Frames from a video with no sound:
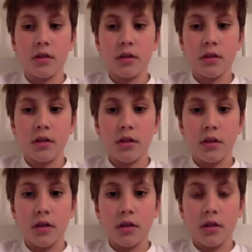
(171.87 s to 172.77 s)

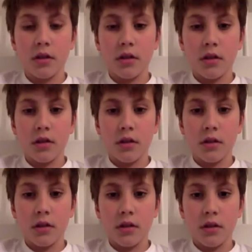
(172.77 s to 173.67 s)

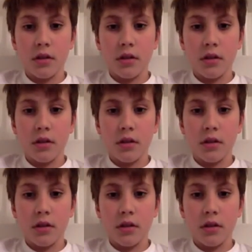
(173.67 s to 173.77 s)
No one is speaking in this clip.